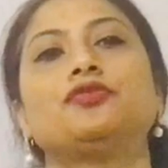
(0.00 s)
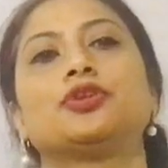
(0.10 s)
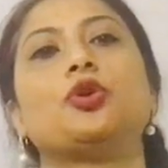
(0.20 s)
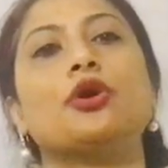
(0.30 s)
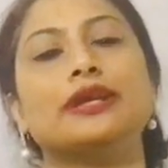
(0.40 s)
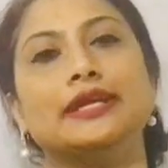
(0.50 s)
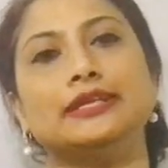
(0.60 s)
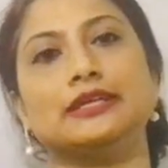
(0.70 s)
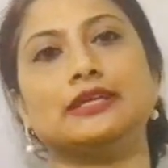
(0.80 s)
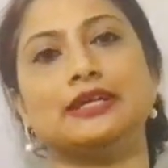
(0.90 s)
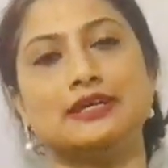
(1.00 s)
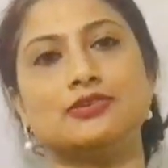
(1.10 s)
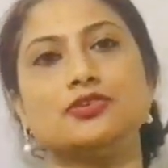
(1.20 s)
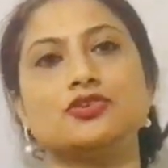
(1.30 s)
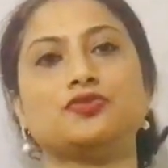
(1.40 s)
for the online
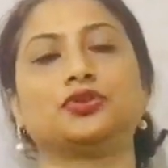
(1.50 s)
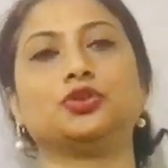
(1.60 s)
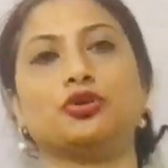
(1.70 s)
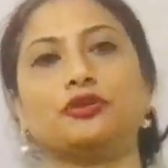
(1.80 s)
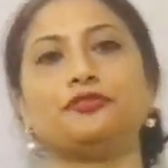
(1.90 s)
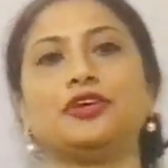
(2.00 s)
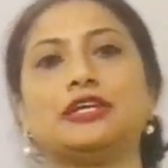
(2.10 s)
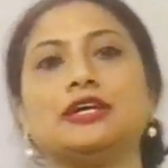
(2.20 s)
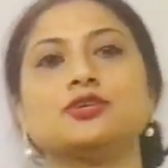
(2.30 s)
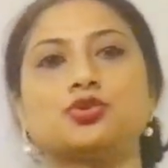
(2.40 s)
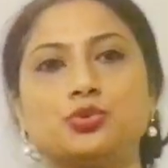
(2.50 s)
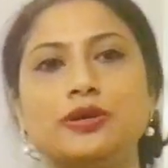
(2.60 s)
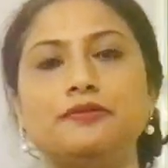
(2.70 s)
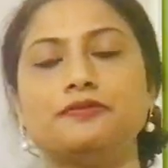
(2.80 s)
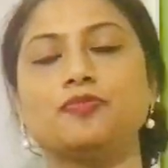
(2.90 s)
classes for Geography class 12.